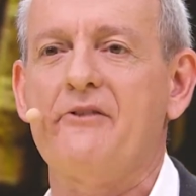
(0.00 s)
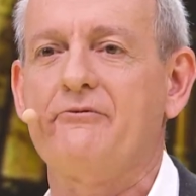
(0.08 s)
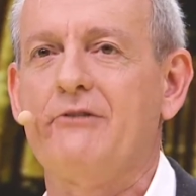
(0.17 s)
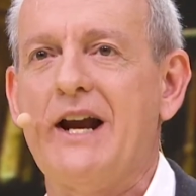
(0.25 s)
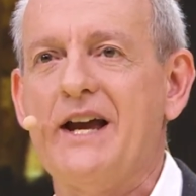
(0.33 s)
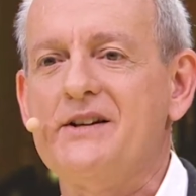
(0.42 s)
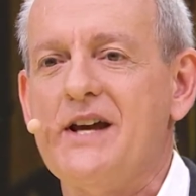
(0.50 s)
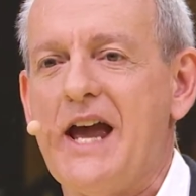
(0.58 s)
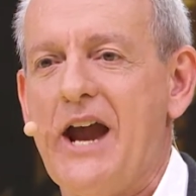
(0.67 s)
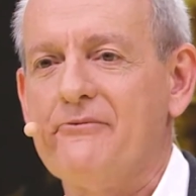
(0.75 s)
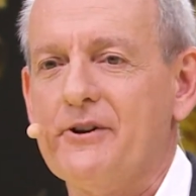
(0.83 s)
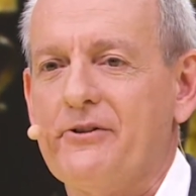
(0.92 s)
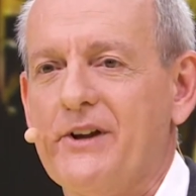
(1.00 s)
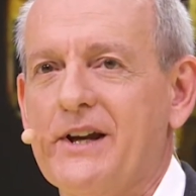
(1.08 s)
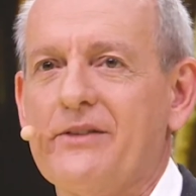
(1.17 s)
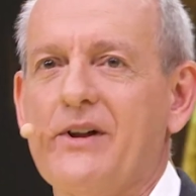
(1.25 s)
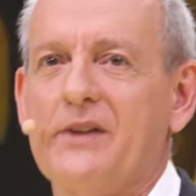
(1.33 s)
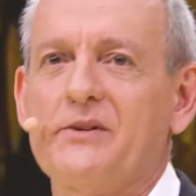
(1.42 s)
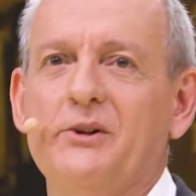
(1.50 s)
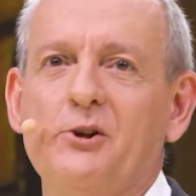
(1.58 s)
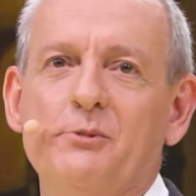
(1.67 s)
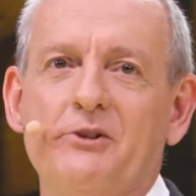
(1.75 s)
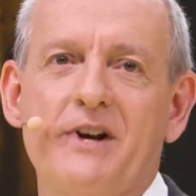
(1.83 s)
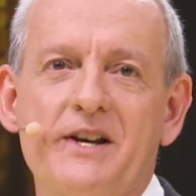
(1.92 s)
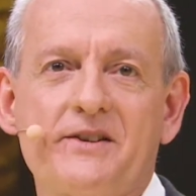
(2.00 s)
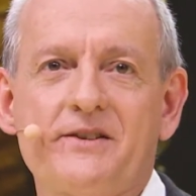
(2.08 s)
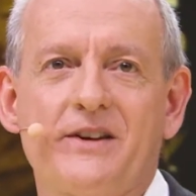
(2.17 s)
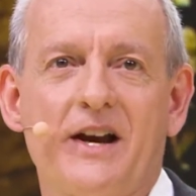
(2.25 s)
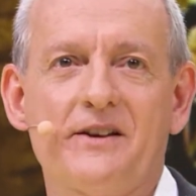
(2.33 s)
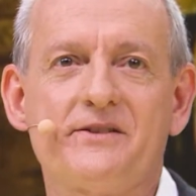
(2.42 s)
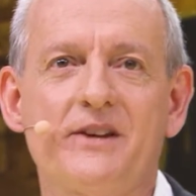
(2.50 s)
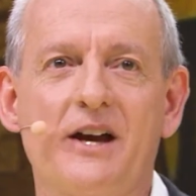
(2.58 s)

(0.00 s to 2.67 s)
have read everything that the human race has